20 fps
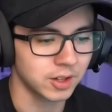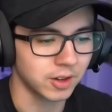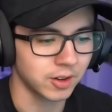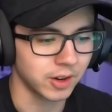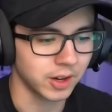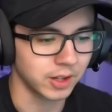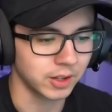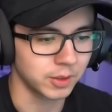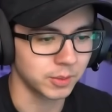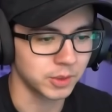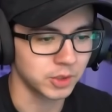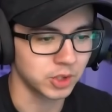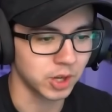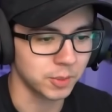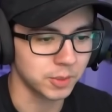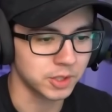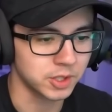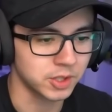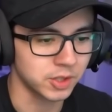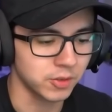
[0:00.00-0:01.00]
right, let me
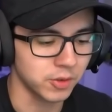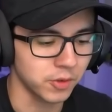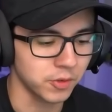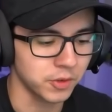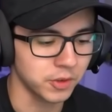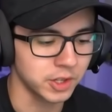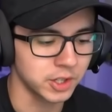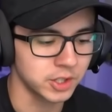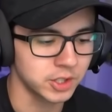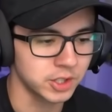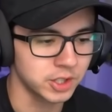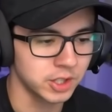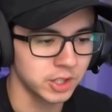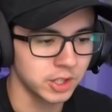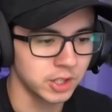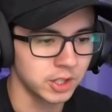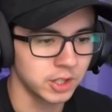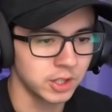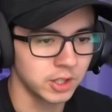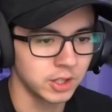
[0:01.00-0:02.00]
drop a silverfish.
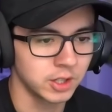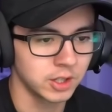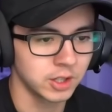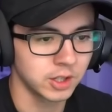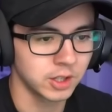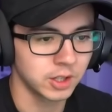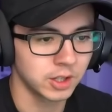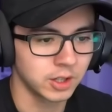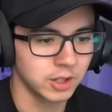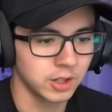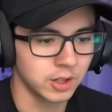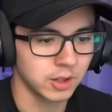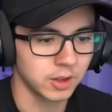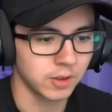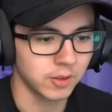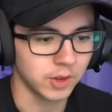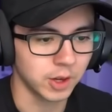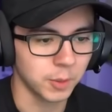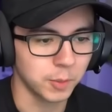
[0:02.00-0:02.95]
I'm gonna